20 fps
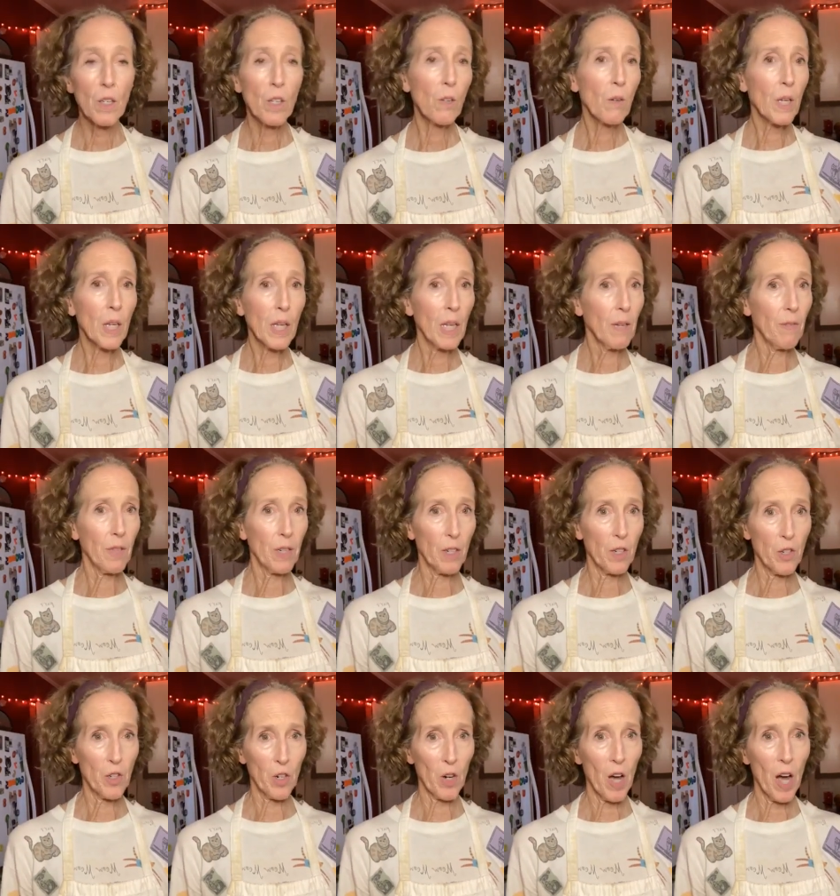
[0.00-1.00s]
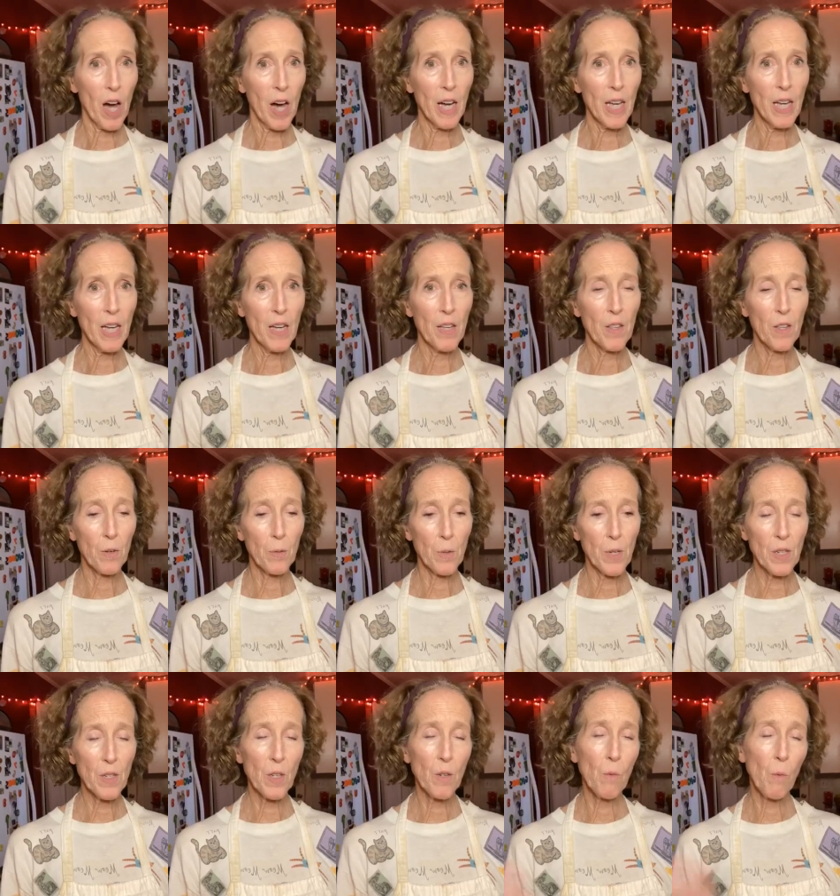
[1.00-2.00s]
You can give it a try. The
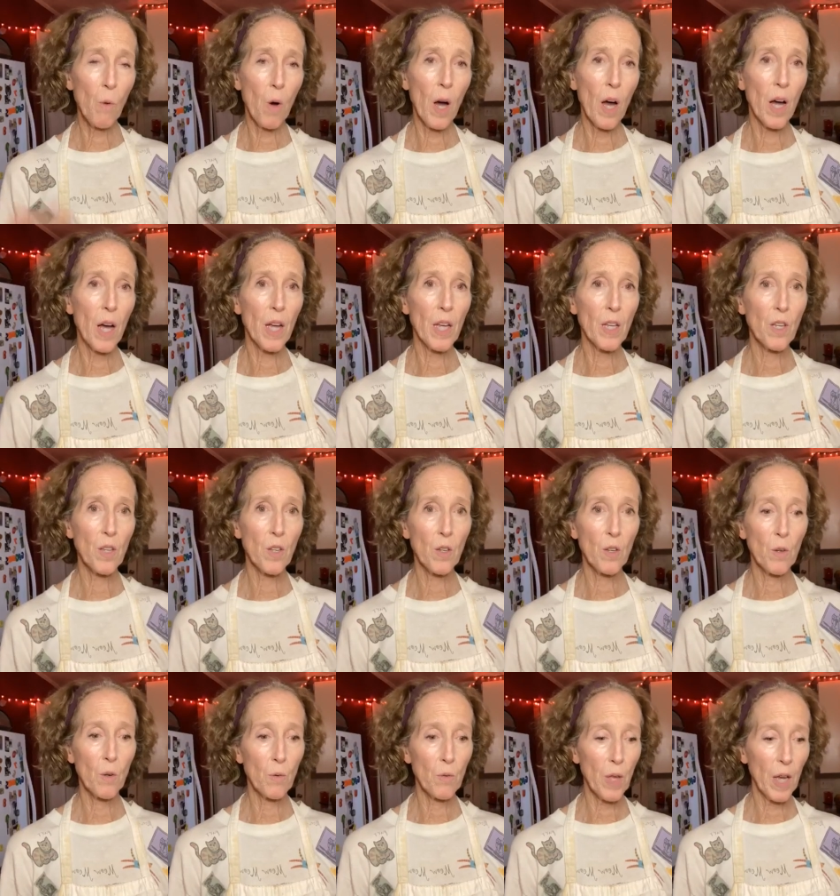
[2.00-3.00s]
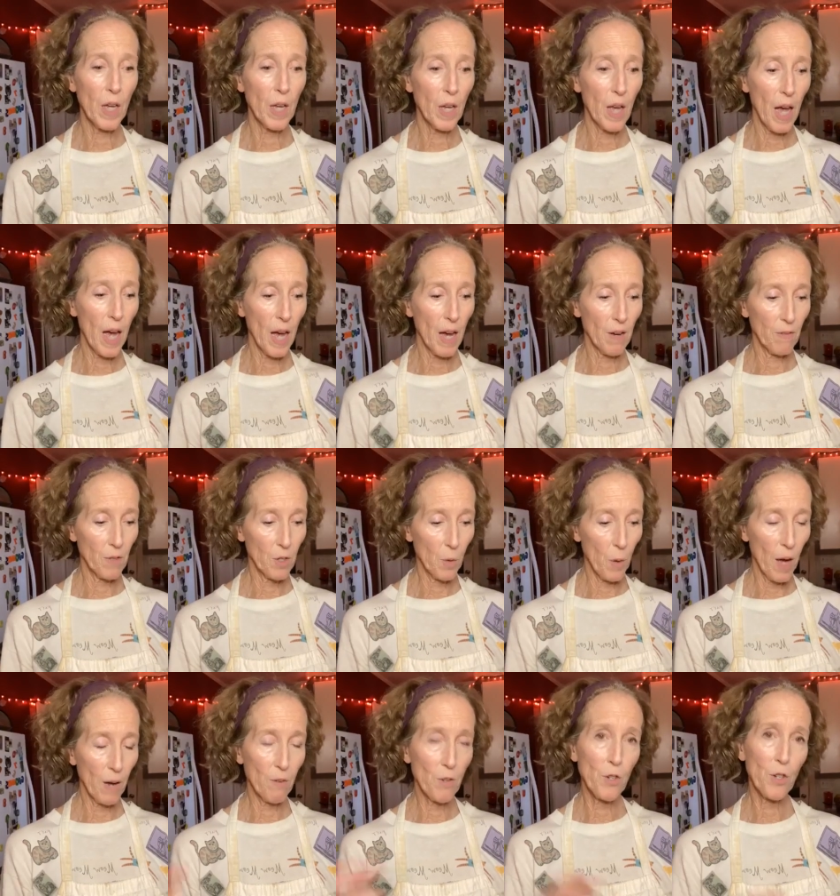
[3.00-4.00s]
reason why you
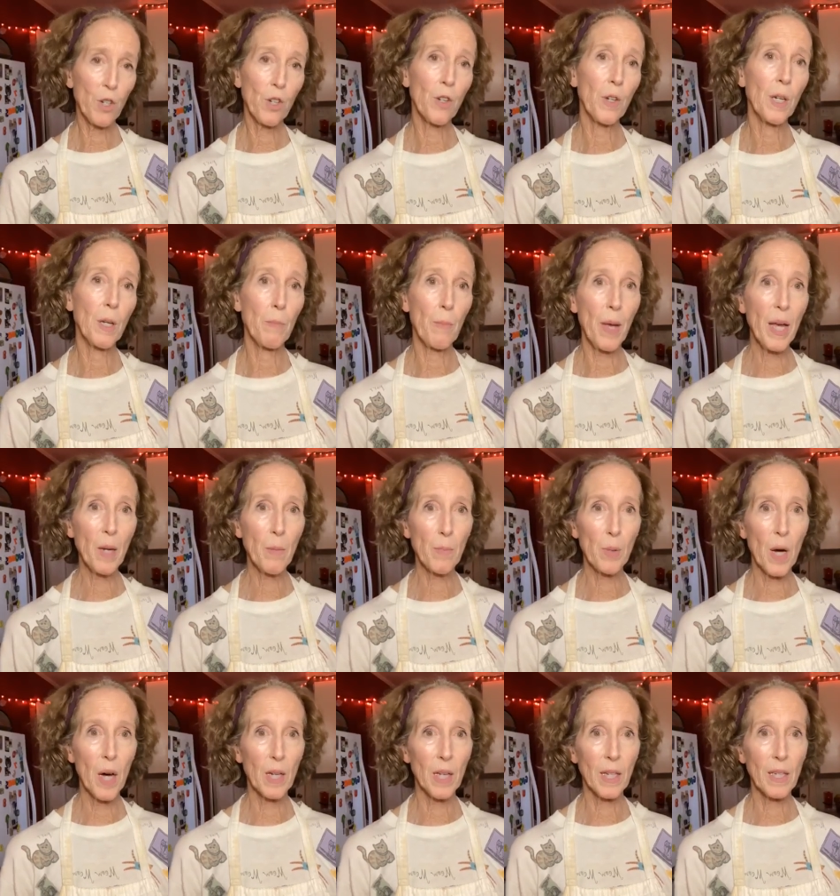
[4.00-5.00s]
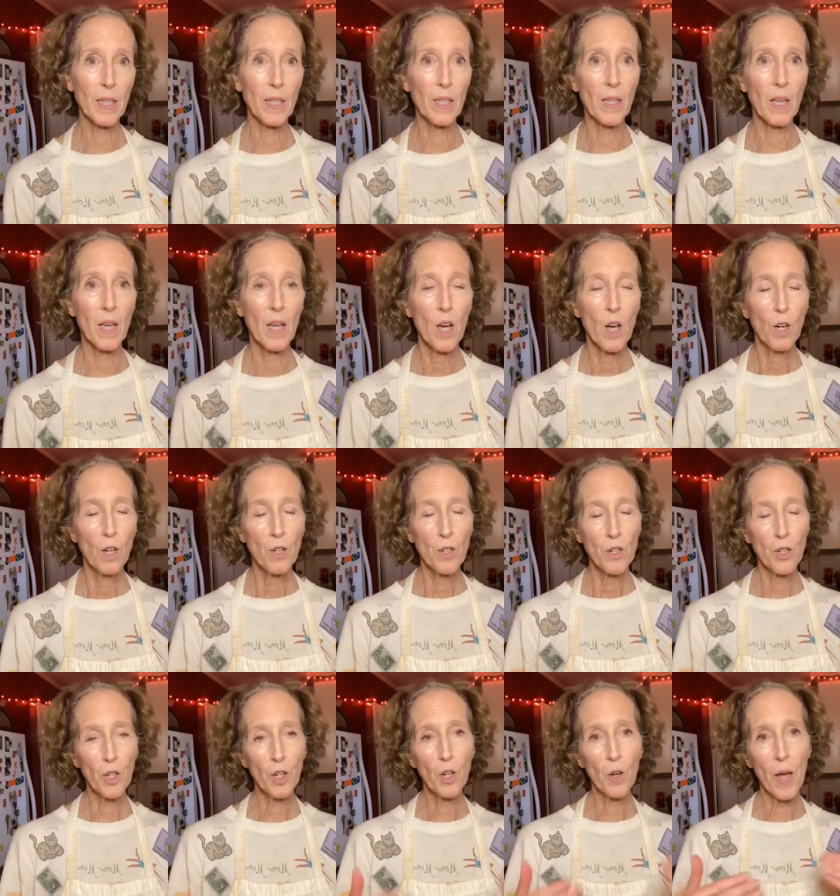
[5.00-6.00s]
have sugar in a baked product is
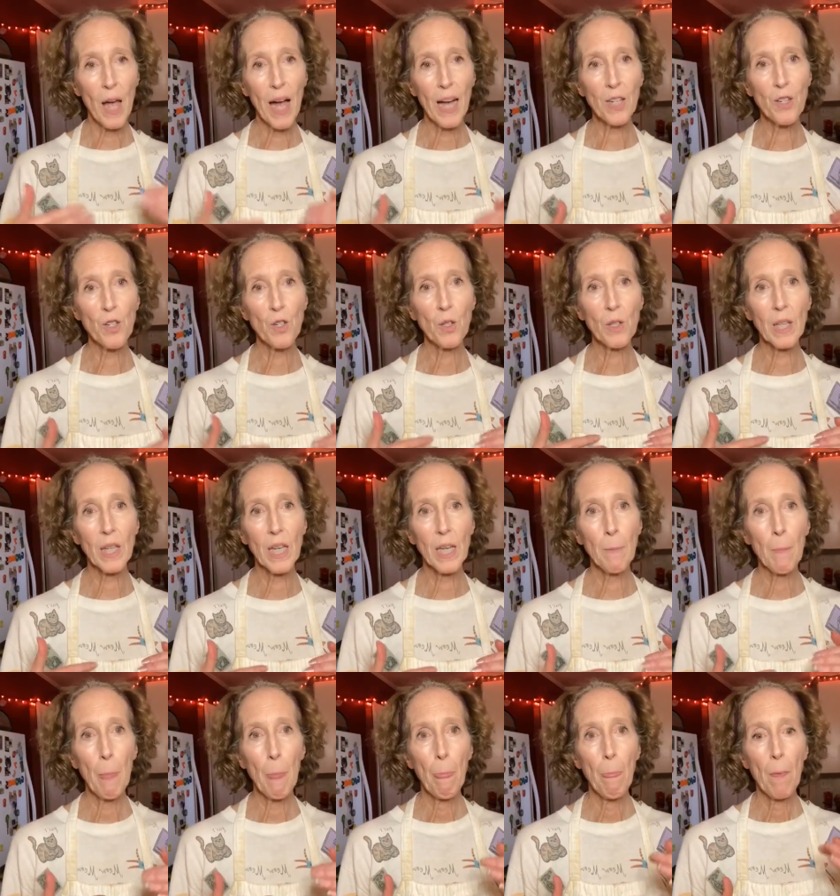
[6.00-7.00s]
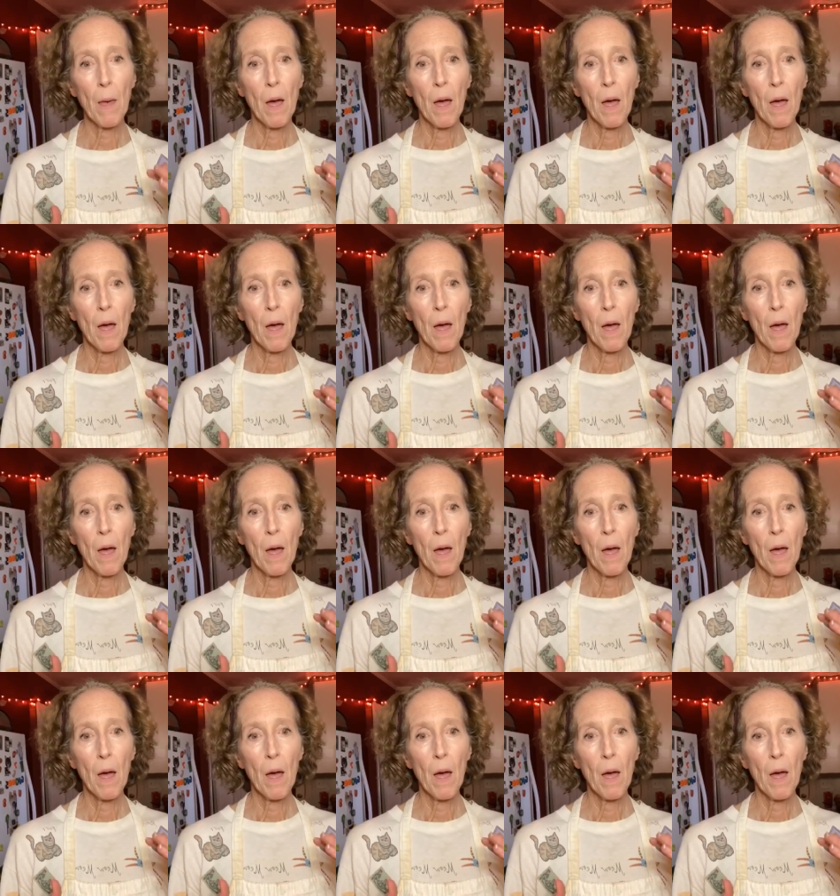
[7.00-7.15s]
sugar actually